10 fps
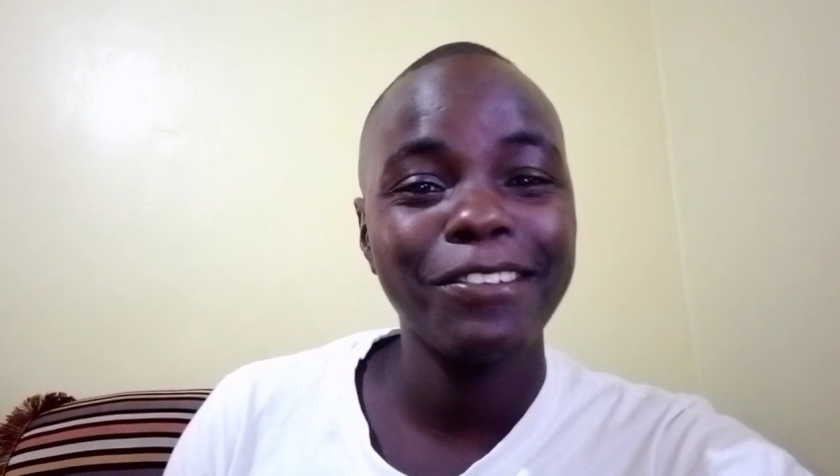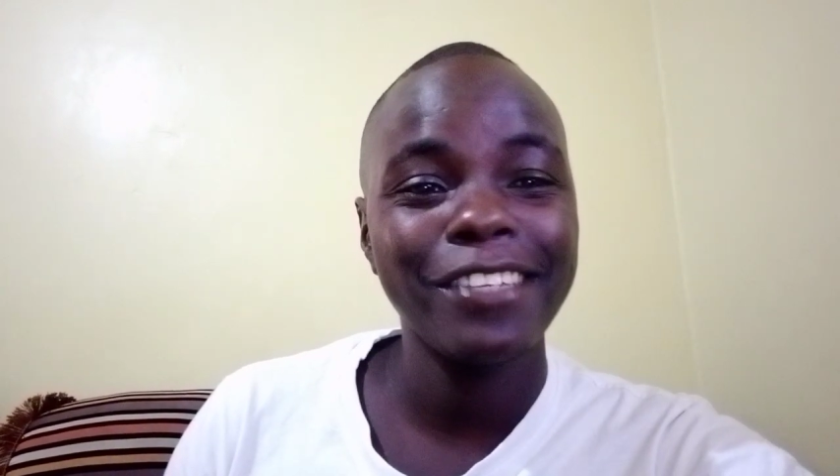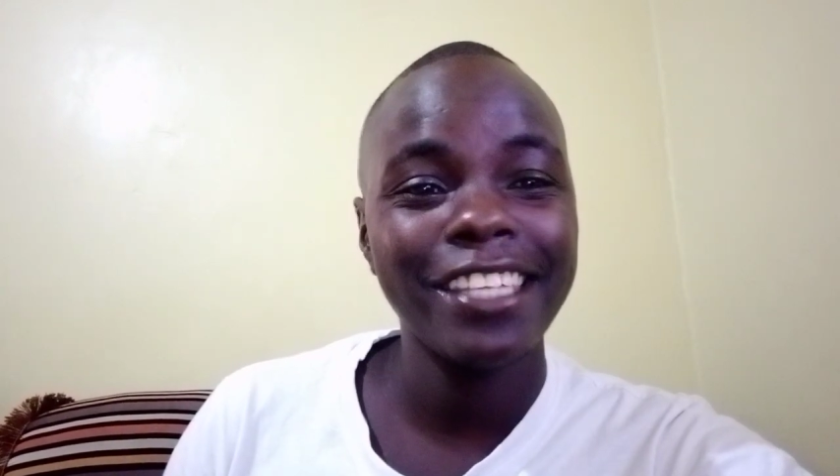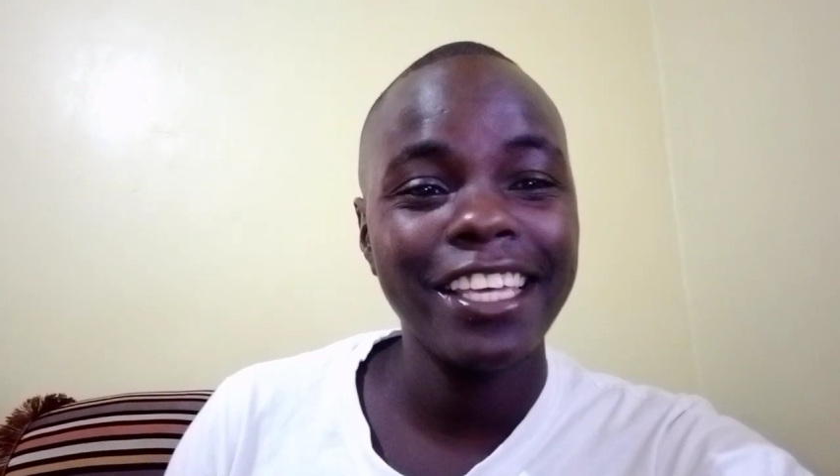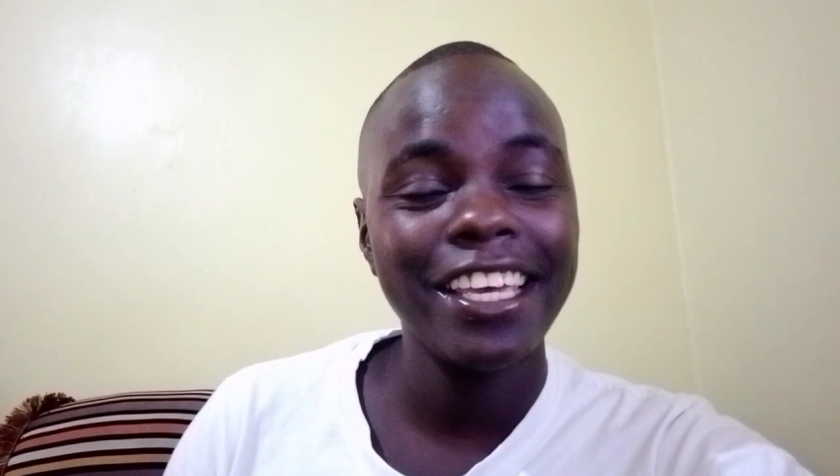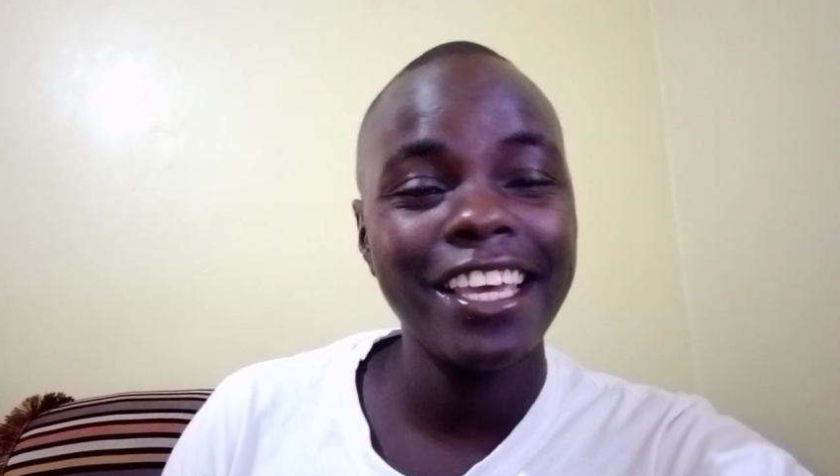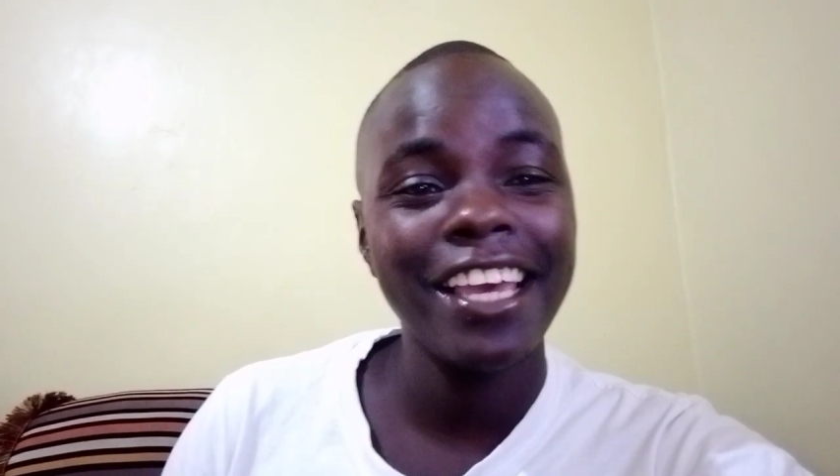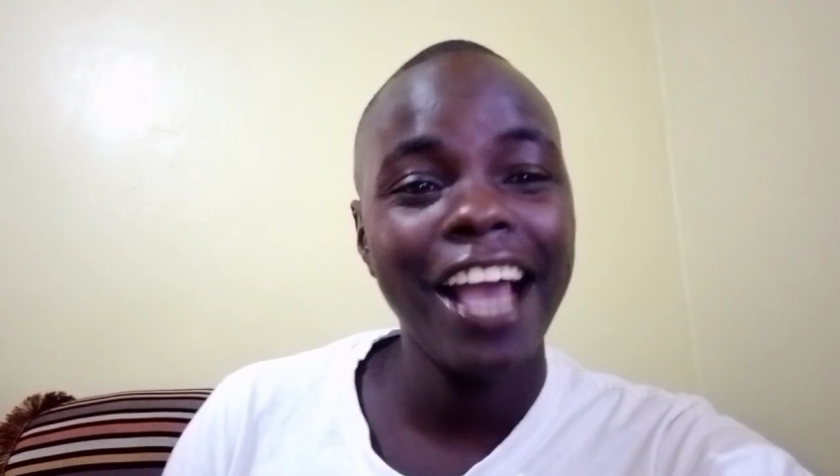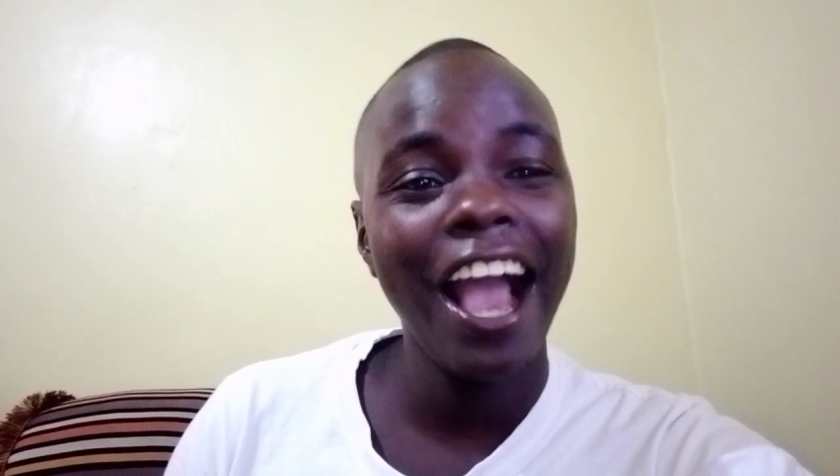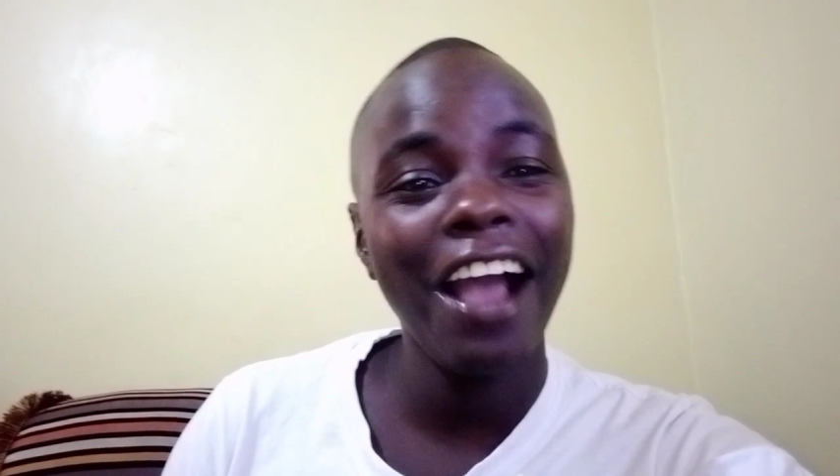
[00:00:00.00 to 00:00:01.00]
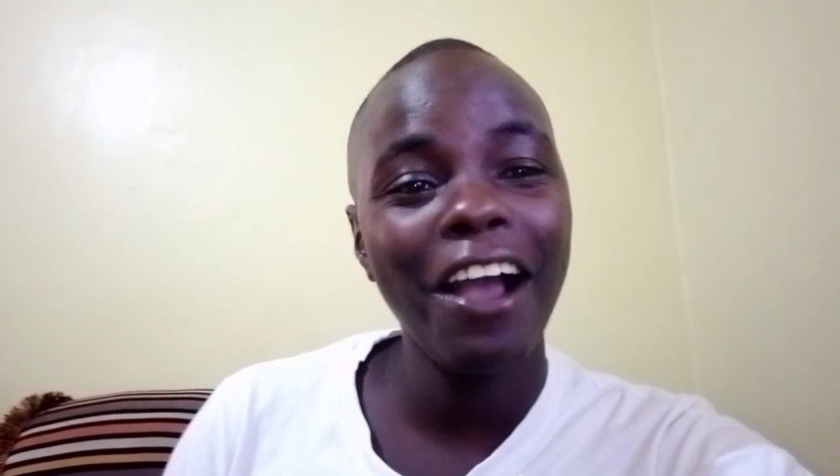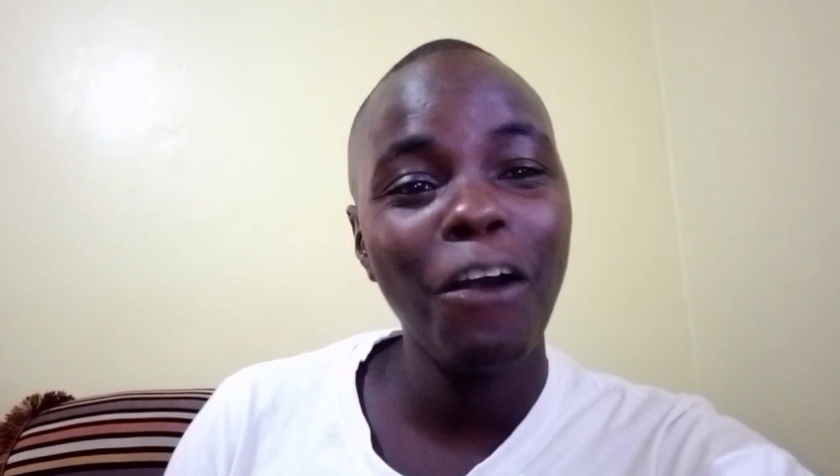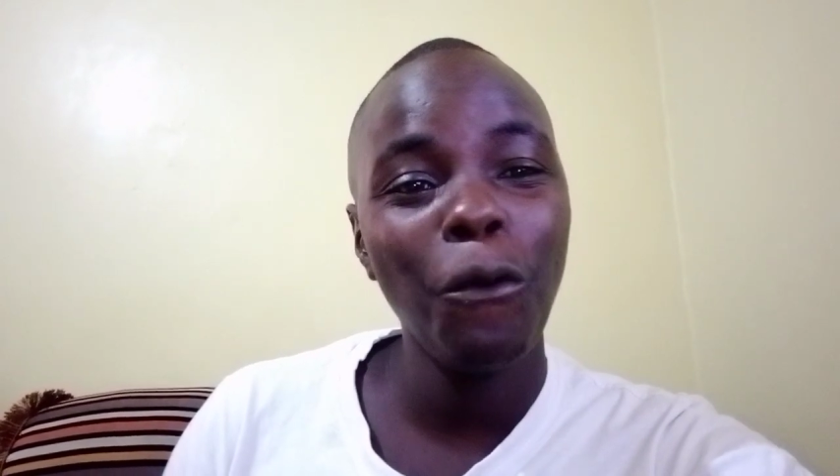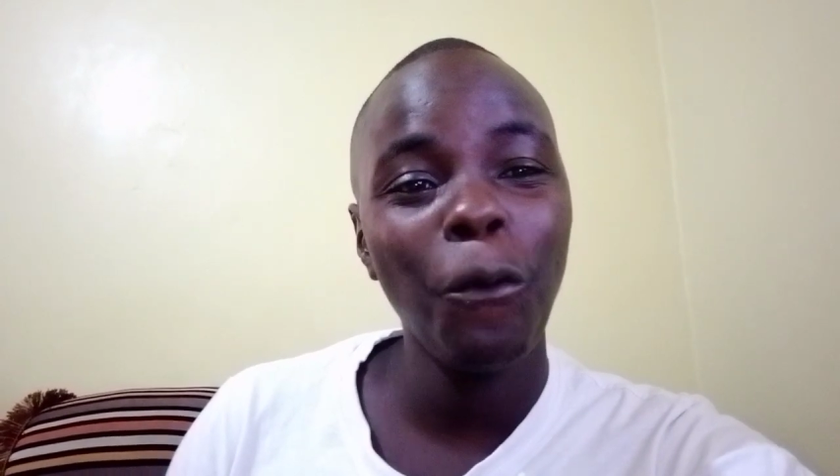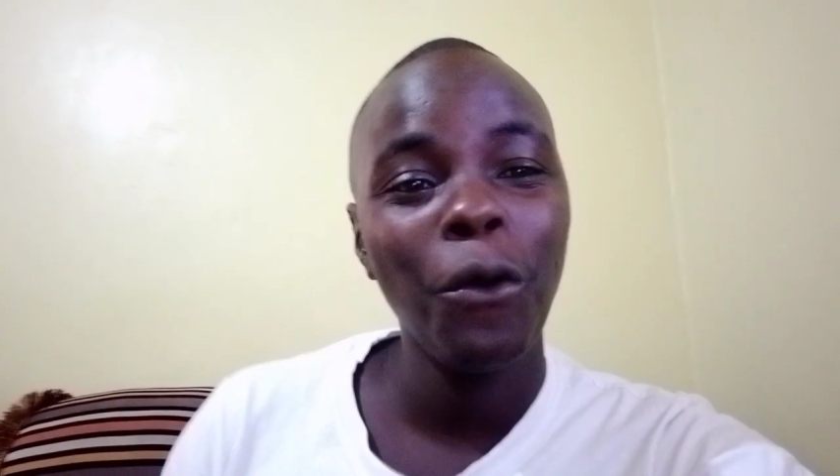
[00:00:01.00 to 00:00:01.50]
see
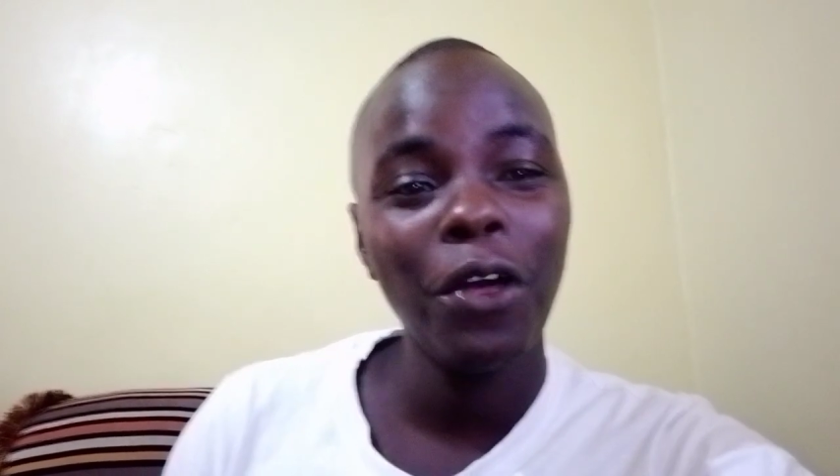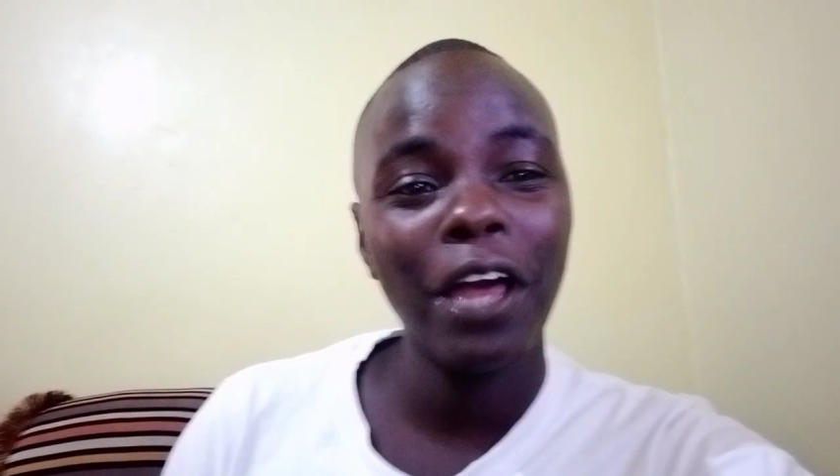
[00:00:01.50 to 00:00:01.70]
how